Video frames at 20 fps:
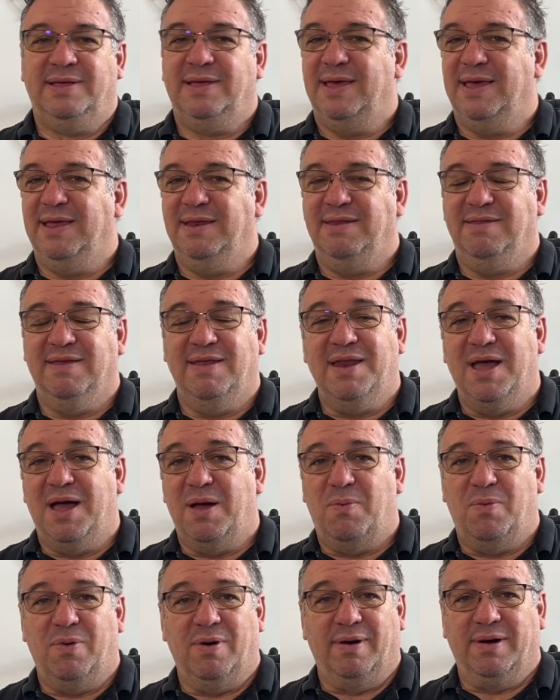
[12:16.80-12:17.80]
It did
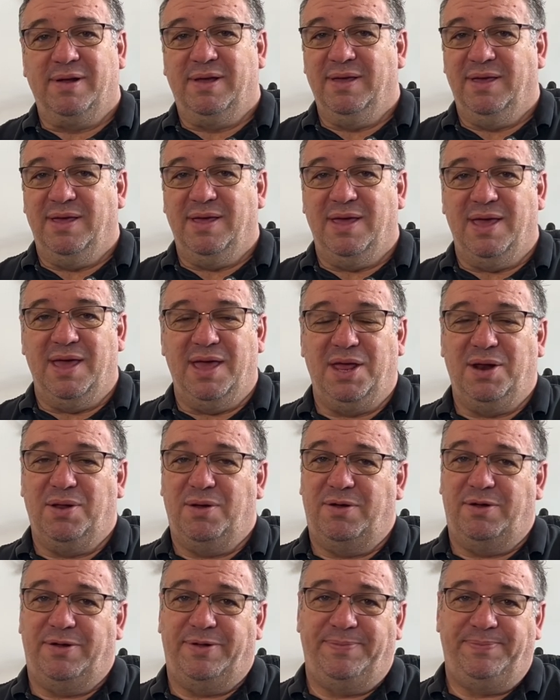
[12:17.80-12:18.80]
not work at
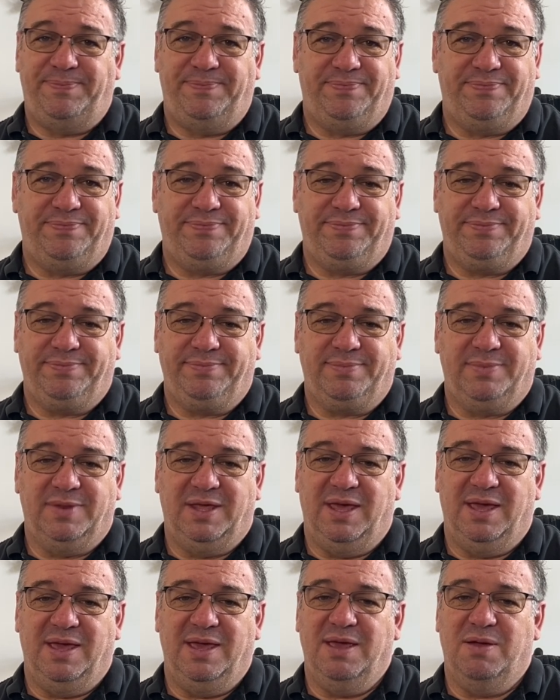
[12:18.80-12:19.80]
all.
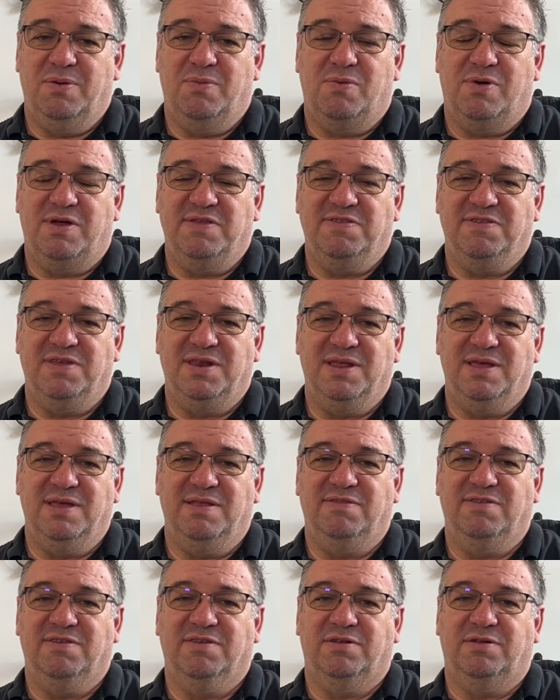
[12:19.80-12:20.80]
It wasn't
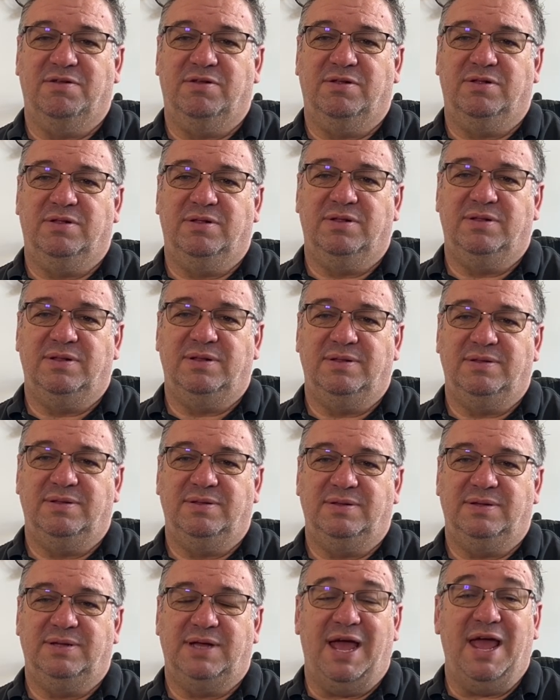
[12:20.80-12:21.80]
until
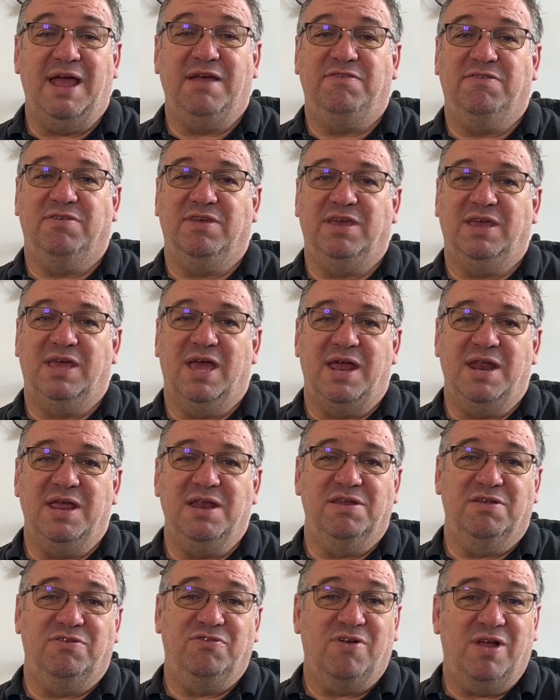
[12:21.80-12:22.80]
I actually got
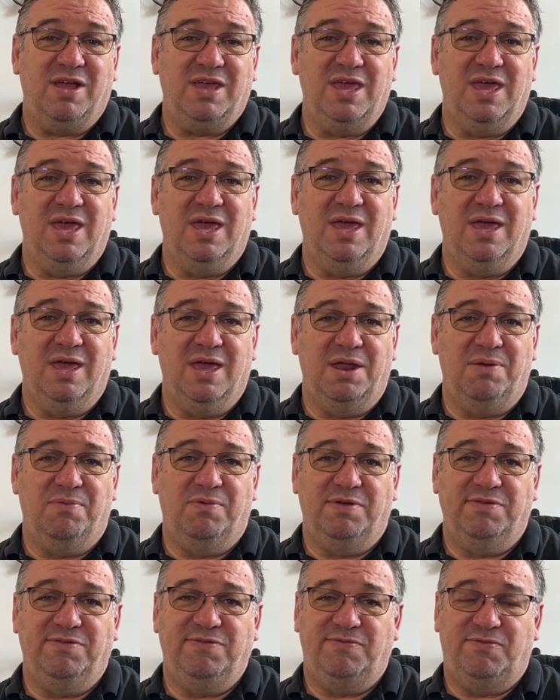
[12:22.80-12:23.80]
into trucking and
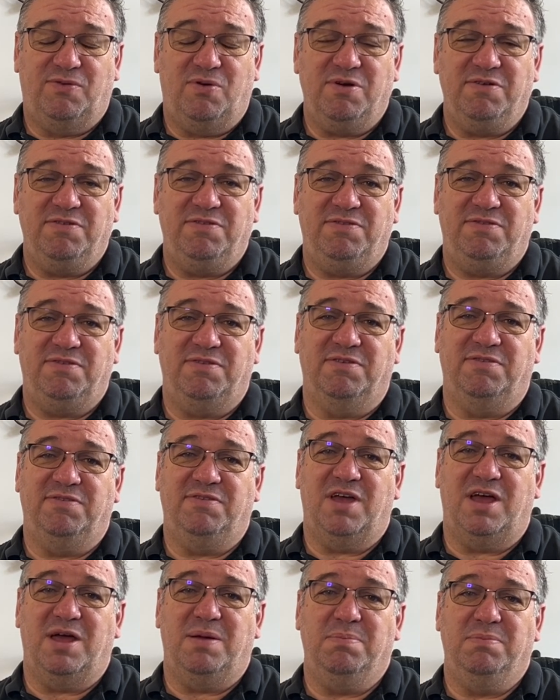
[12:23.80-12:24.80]
was forced to
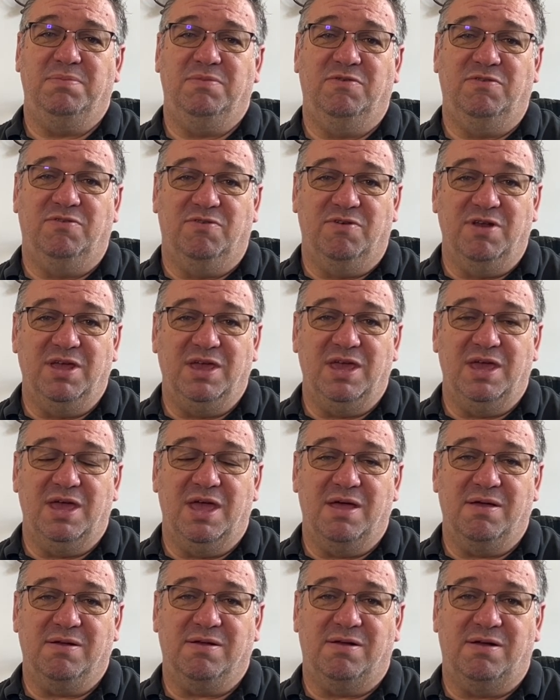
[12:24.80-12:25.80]
stop drinking
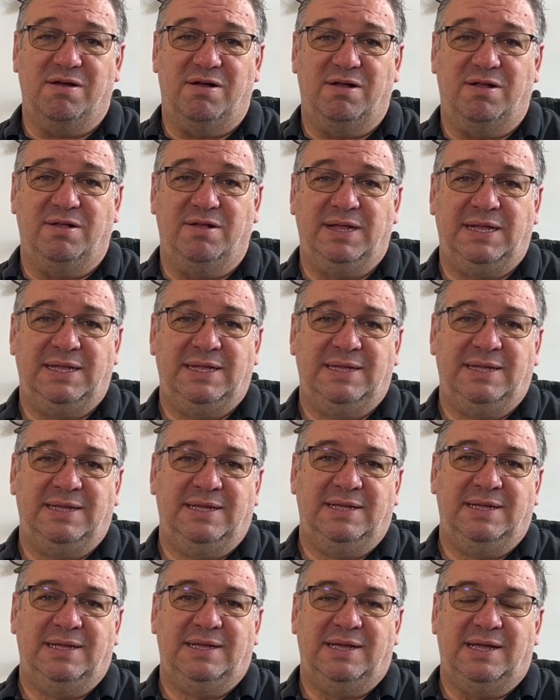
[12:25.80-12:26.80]
alcohol
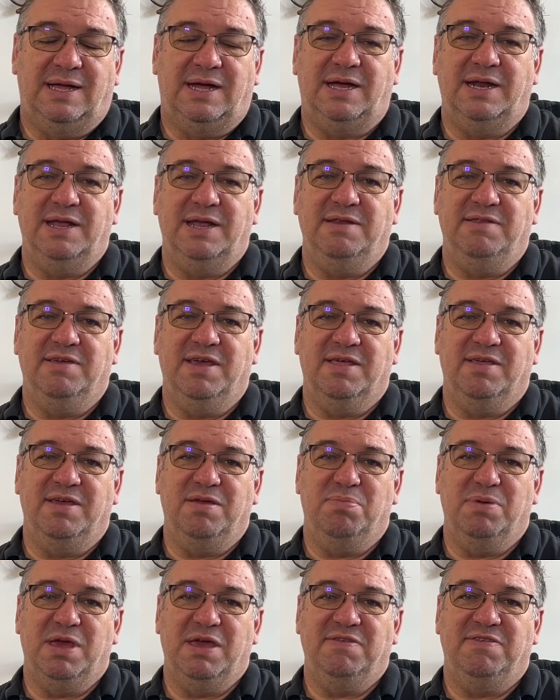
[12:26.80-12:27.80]
on a daily
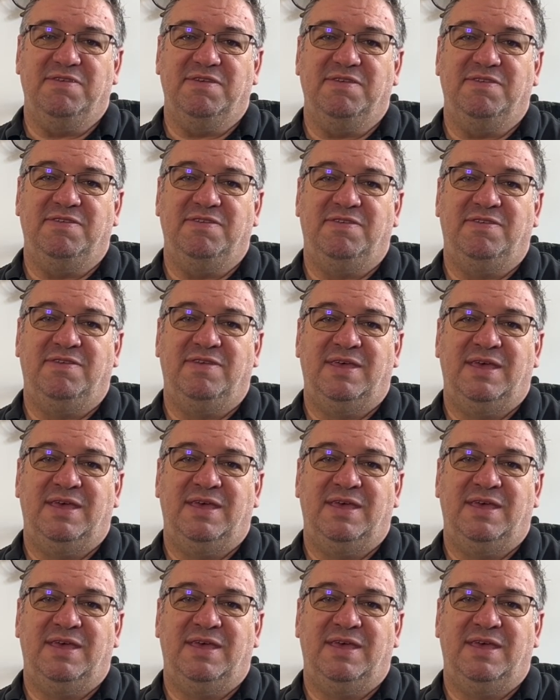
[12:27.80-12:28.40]
basis